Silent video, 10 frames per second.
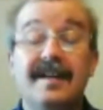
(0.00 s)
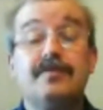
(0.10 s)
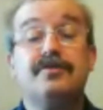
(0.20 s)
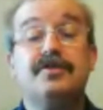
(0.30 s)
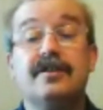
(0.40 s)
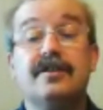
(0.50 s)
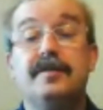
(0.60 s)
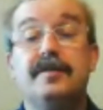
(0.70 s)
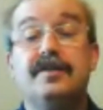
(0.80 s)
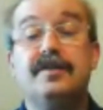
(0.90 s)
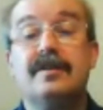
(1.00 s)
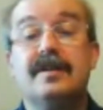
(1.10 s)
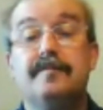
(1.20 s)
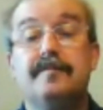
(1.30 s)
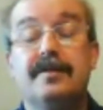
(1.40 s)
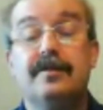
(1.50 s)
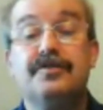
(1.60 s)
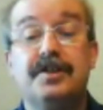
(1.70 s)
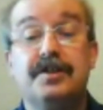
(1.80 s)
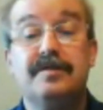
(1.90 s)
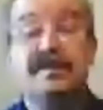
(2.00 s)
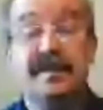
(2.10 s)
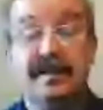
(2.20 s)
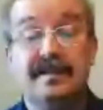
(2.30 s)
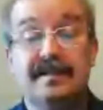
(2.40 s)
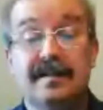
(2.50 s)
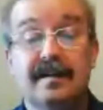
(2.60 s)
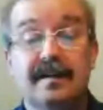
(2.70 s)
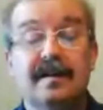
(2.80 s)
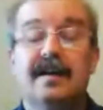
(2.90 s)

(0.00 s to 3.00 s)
And that's what she's going to be talking about on Tuesday night.